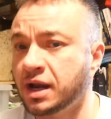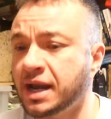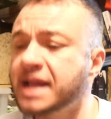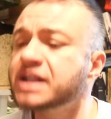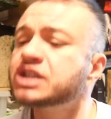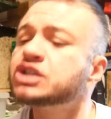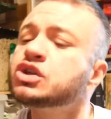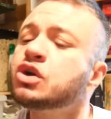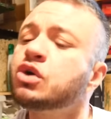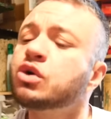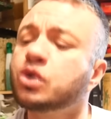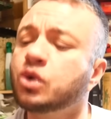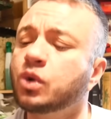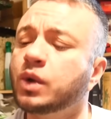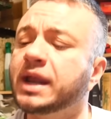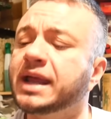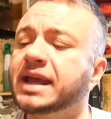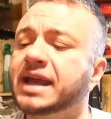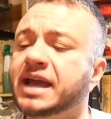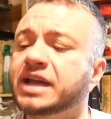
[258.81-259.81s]
Let's not call
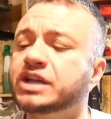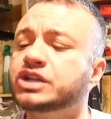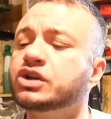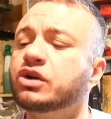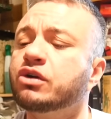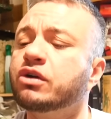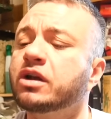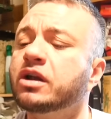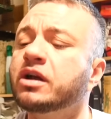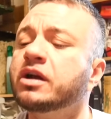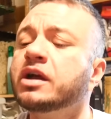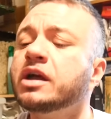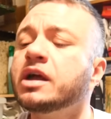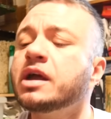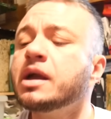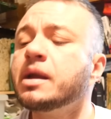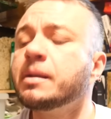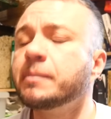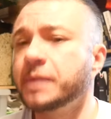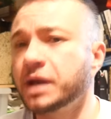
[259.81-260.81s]
it gay chocolate,
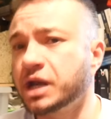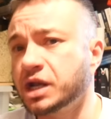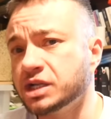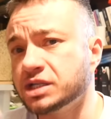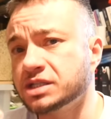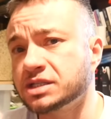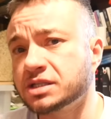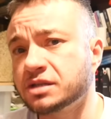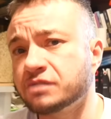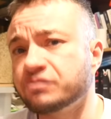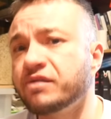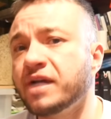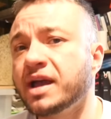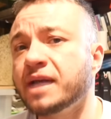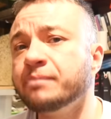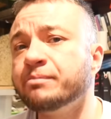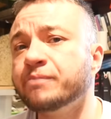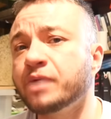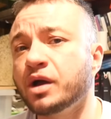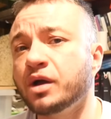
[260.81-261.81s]
because the
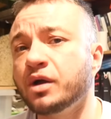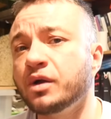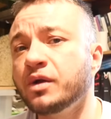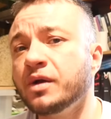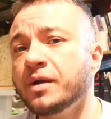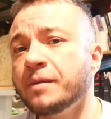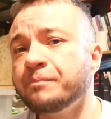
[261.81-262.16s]
rainbow